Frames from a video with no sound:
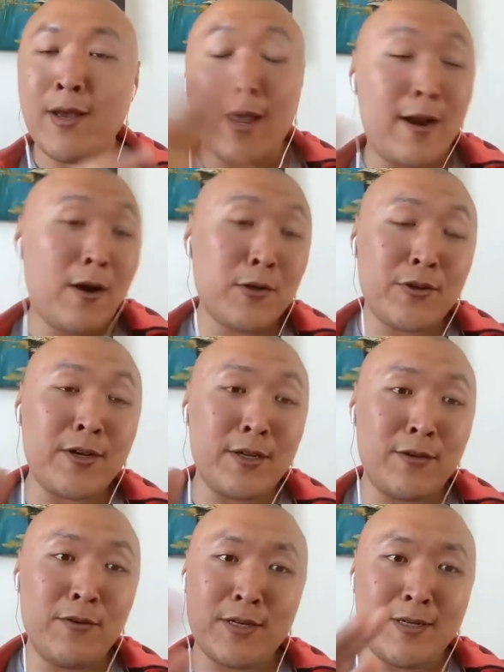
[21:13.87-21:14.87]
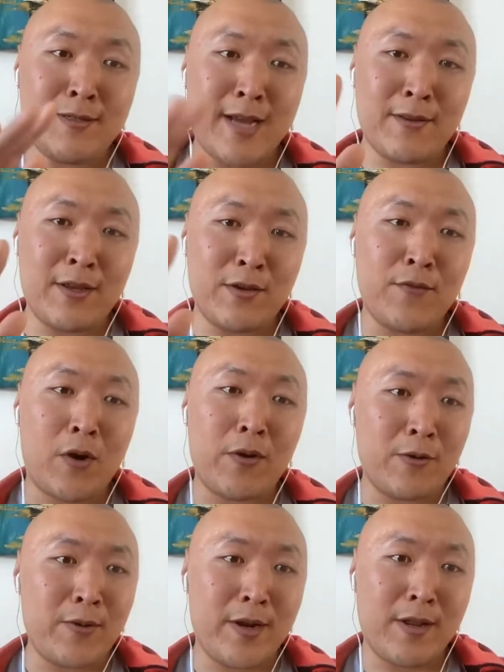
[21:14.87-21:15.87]
And also you can use a DAO that you've
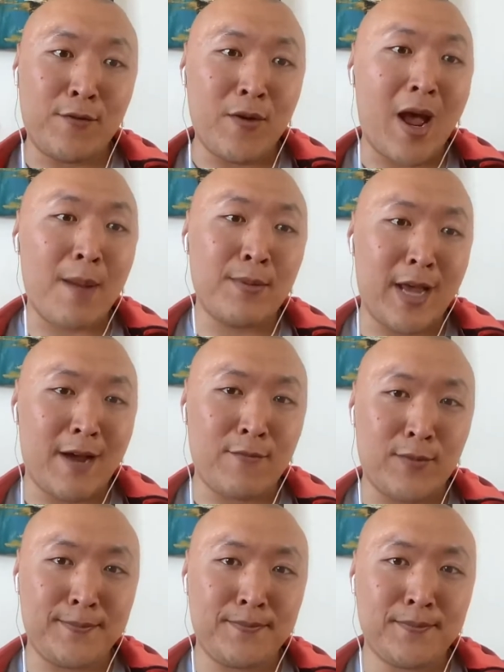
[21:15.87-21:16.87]
already created if you happen to have one.